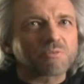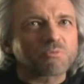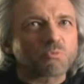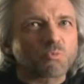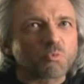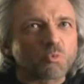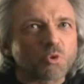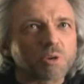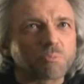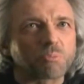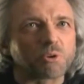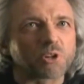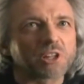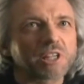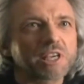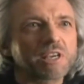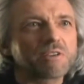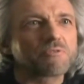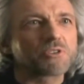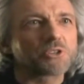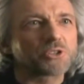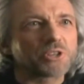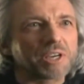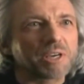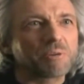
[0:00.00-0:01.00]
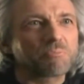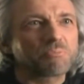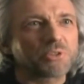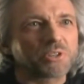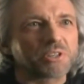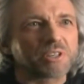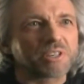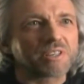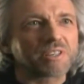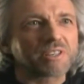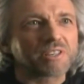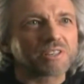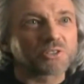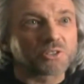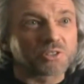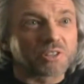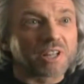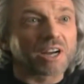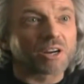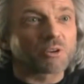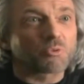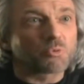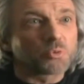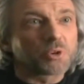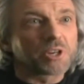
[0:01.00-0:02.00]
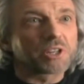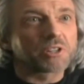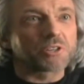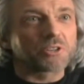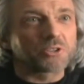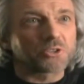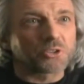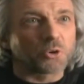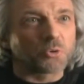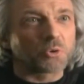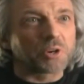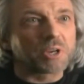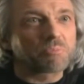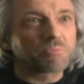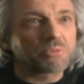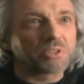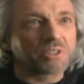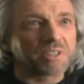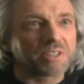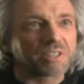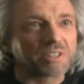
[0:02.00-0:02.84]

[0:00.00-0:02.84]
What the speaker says: we believe is empty is not really so empty.